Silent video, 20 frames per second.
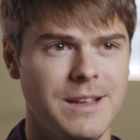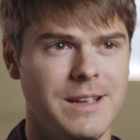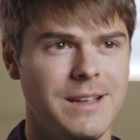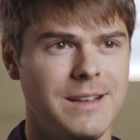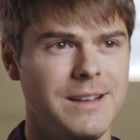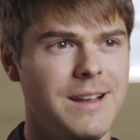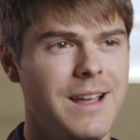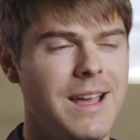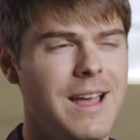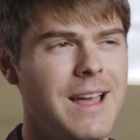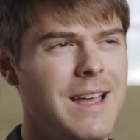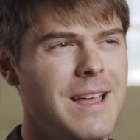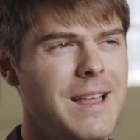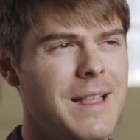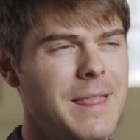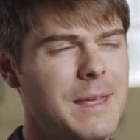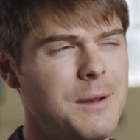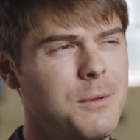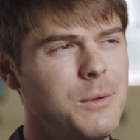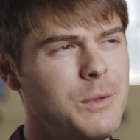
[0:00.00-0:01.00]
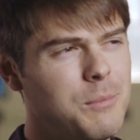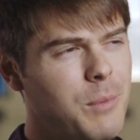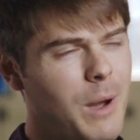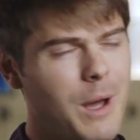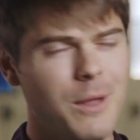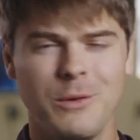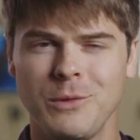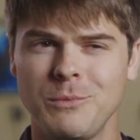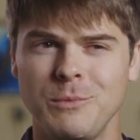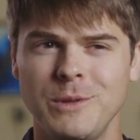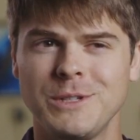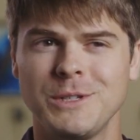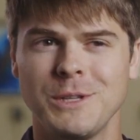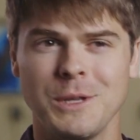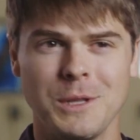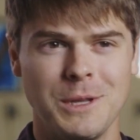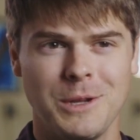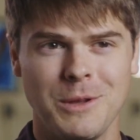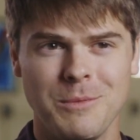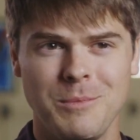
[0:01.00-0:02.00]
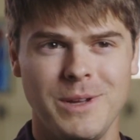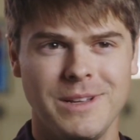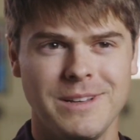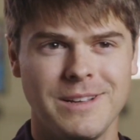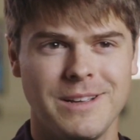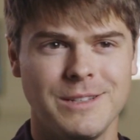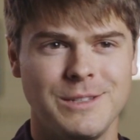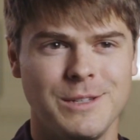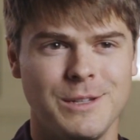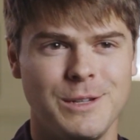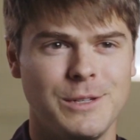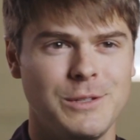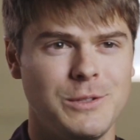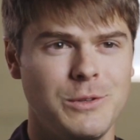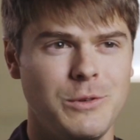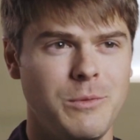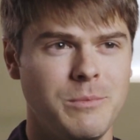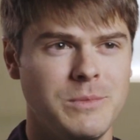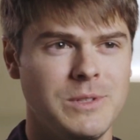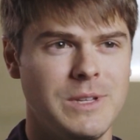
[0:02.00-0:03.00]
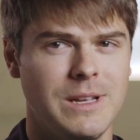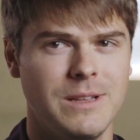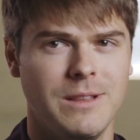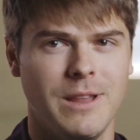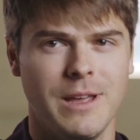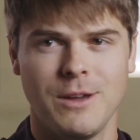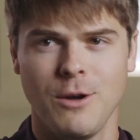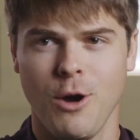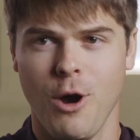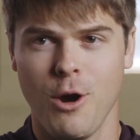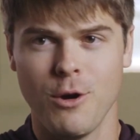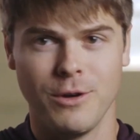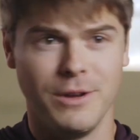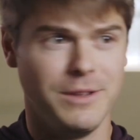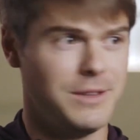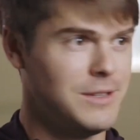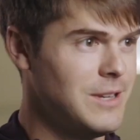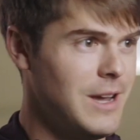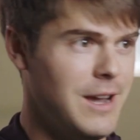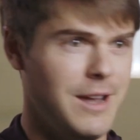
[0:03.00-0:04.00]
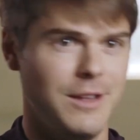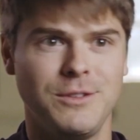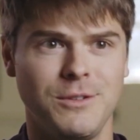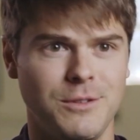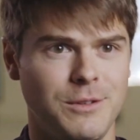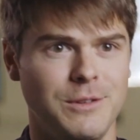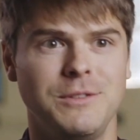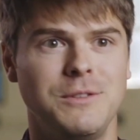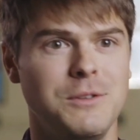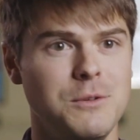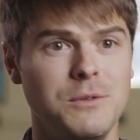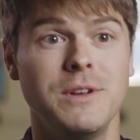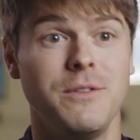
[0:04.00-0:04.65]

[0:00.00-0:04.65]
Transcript: And it always bothers me just a little bit because it assumes that like art and science are these two